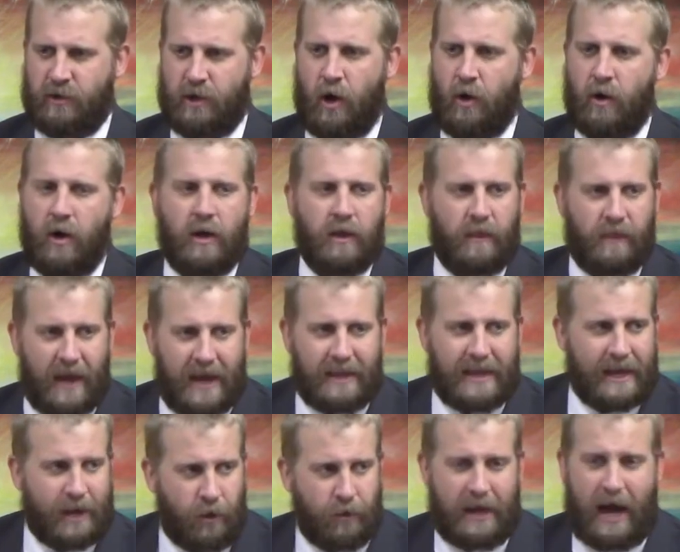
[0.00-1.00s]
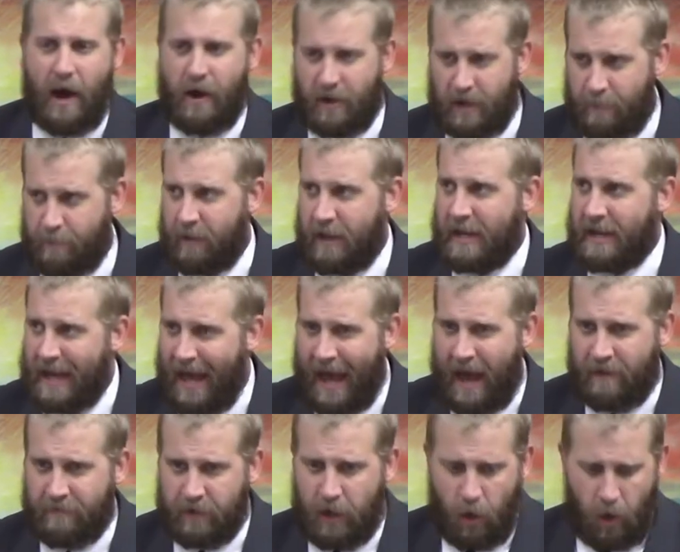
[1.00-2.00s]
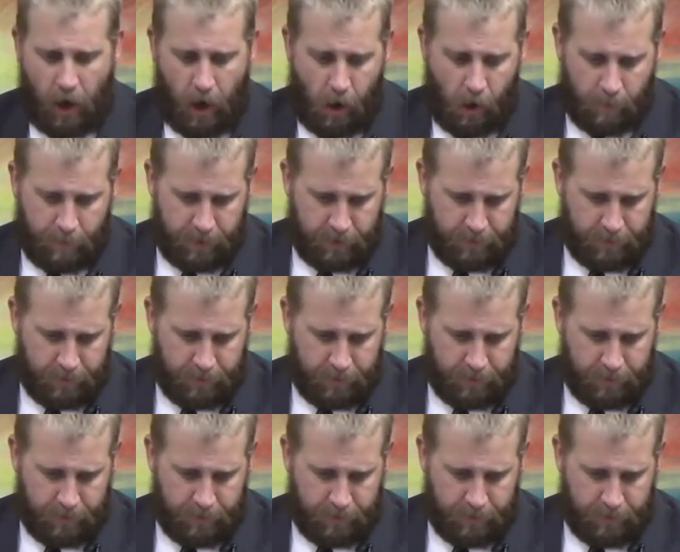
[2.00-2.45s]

No, they that go down in the pit have no hope.